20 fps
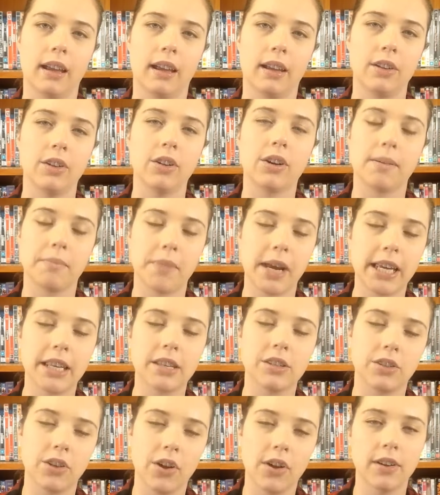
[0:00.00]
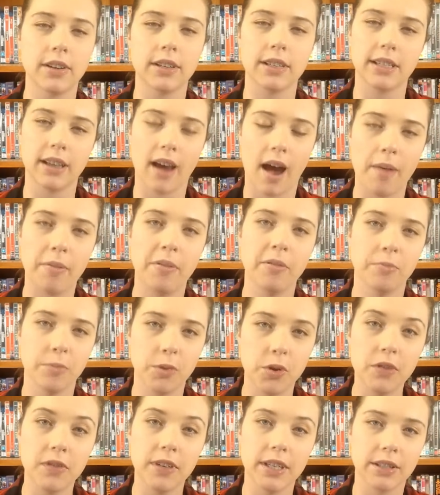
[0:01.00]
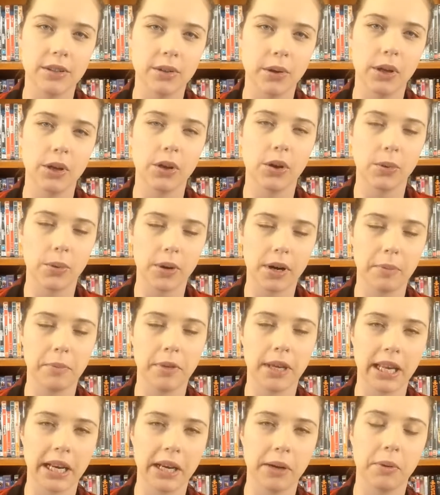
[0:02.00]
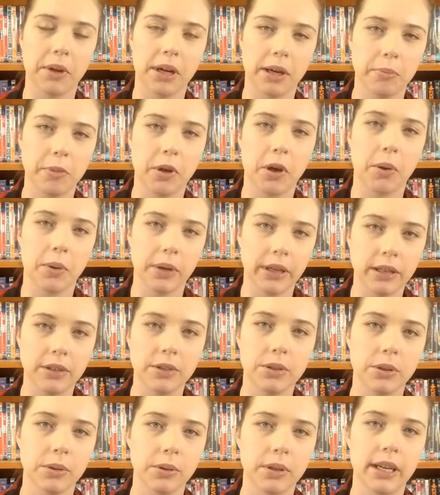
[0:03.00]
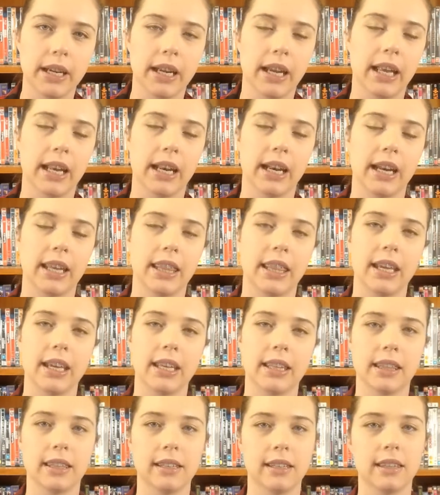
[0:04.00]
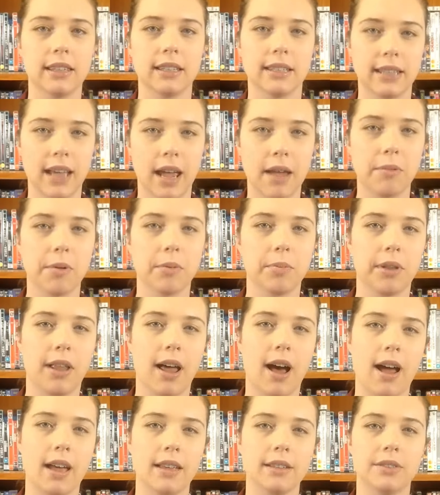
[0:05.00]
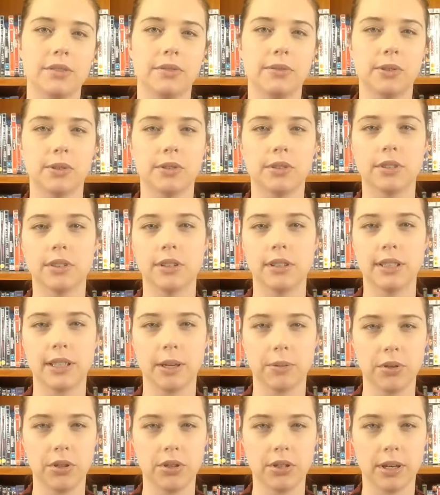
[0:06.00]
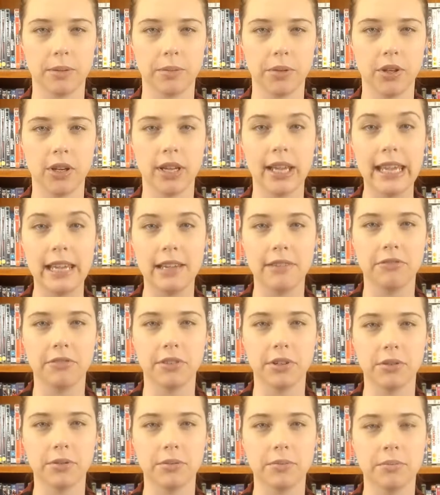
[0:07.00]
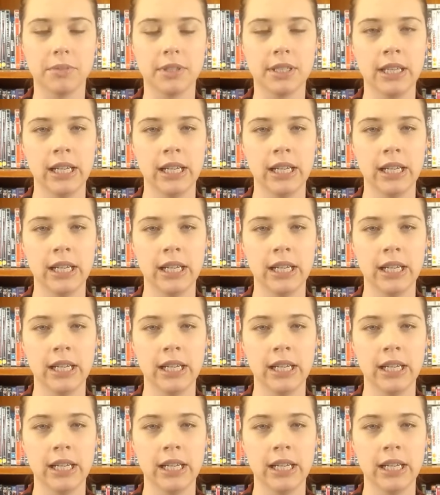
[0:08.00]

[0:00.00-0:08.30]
you know, make a certain type of movie, so I know what I'm getting when I'm going into it. And I think that the same applies for WWE films.